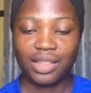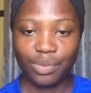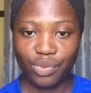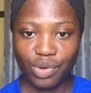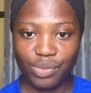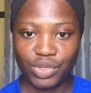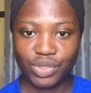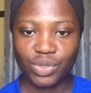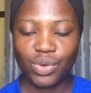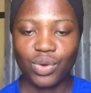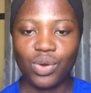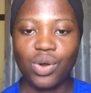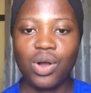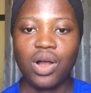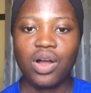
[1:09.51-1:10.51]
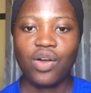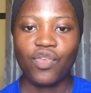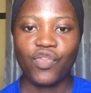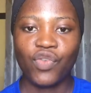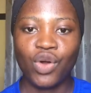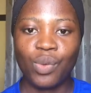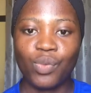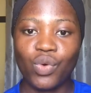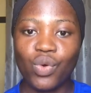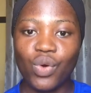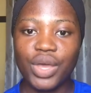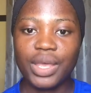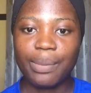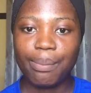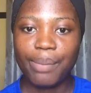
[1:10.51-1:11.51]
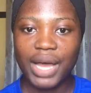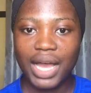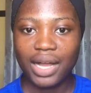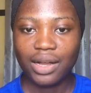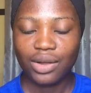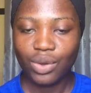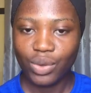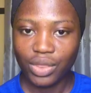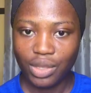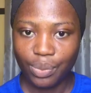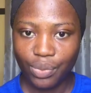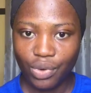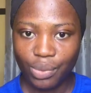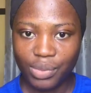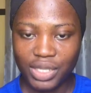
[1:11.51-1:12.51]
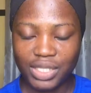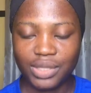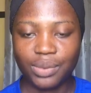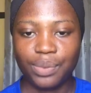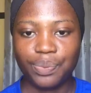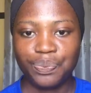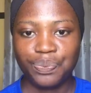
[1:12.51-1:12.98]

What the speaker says: the promisor, from going back on the promise